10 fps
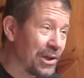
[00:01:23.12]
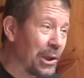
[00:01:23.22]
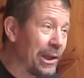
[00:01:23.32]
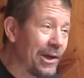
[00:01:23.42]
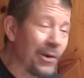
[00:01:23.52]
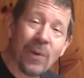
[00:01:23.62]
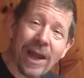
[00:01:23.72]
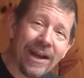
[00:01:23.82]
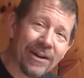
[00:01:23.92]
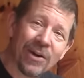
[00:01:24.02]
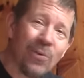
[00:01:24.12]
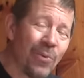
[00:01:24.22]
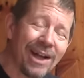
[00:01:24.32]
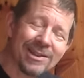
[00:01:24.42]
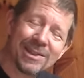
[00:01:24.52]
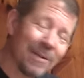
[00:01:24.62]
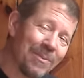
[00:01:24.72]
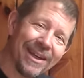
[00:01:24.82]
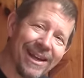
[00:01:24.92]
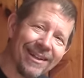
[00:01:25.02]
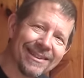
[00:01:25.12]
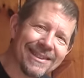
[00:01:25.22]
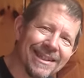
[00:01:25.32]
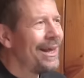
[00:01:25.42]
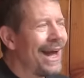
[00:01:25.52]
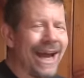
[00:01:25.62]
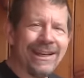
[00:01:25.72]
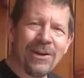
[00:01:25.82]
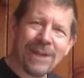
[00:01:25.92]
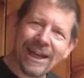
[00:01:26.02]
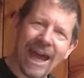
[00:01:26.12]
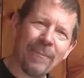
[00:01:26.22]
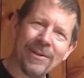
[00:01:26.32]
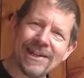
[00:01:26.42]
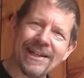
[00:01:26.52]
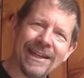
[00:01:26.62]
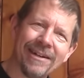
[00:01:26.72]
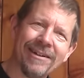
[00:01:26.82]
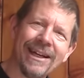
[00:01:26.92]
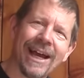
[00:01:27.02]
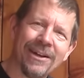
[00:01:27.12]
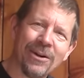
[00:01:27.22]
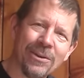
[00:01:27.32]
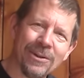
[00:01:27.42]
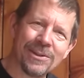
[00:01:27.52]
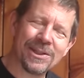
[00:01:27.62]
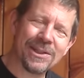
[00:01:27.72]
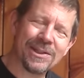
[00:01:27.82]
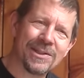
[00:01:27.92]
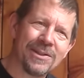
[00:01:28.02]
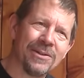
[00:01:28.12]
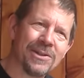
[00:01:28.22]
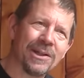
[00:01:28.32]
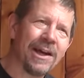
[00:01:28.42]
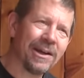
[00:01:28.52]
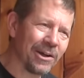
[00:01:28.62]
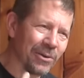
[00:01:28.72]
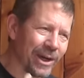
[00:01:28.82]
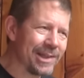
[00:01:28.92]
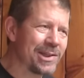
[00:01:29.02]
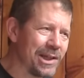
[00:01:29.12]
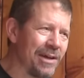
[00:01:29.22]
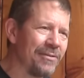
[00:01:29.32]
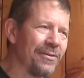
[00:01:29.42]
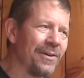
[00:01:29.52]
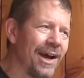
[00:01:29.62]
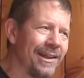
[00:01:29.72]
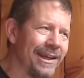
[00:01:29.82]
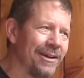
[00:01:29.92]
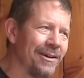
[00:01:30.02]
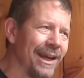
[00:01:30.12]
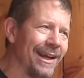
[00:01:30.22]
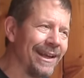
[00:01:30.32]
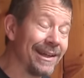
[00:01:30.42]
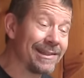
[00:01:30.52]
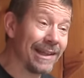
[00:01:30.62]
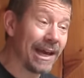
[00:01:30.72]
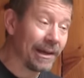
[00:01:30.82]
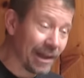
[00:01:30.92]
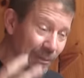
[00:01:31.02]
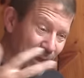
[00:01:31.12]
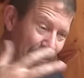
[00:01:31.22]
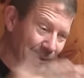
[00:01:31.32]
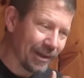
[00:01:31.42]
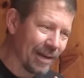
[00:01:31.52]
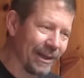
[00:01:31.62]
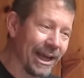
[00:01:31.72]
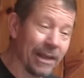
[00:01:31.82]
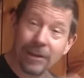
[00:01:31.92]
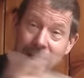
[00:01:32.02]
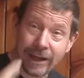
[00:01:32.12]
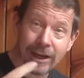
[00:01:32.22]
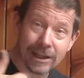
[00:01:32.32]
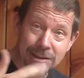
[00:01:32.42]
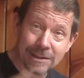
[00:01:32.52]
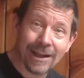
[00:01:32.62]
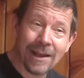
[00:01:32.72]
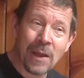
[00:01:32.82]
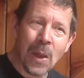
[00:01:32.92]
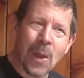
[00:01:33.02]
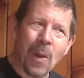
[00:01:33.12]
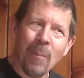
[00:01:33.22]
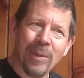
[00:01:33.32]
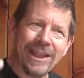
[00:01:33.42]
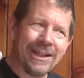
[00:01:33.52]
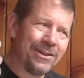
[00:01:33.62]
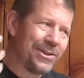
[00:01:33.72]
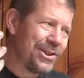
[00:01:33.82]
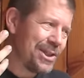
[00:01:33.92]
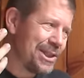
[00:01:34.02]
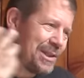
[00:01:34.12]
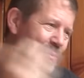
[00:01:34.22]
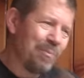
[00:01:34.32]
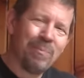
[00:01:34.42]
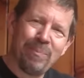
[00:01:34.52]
click away and go watch something else. I know that happens on the internet. I know there's this, there's a lot of great stuff on the internet, and it's a lot, a lot of people that come together like us. But then there's just this,